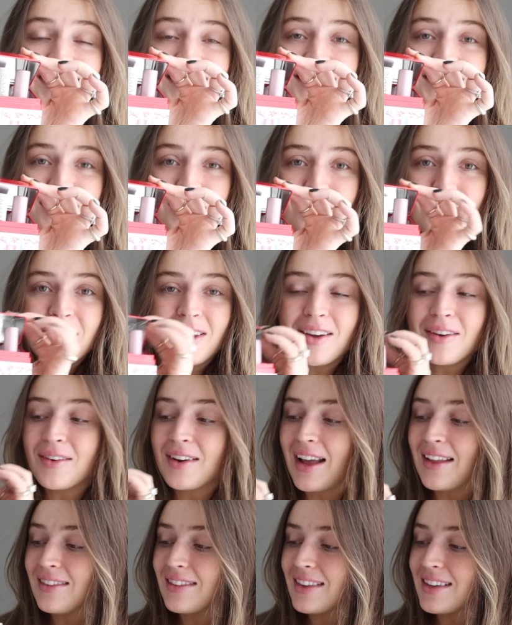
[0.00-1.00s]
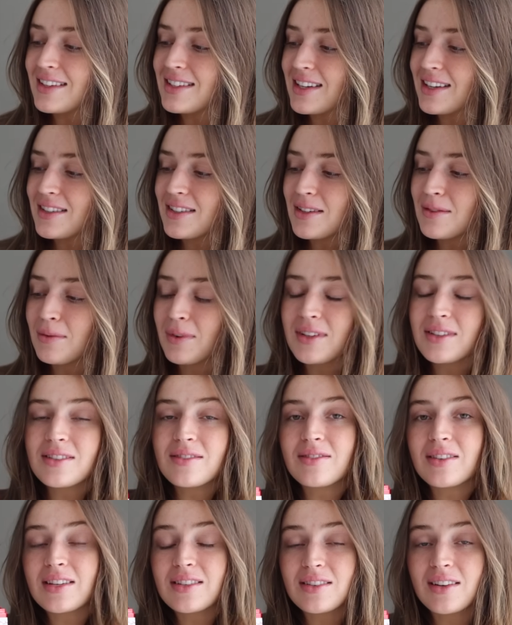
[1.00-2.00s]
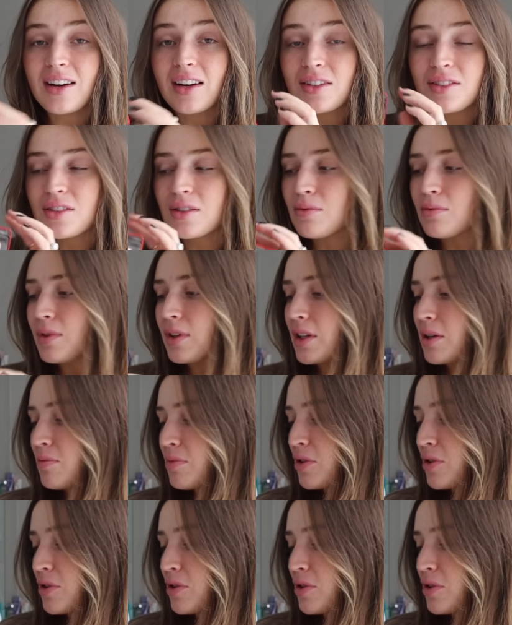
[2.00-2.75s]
So cute, and the tinted ones of these are actually really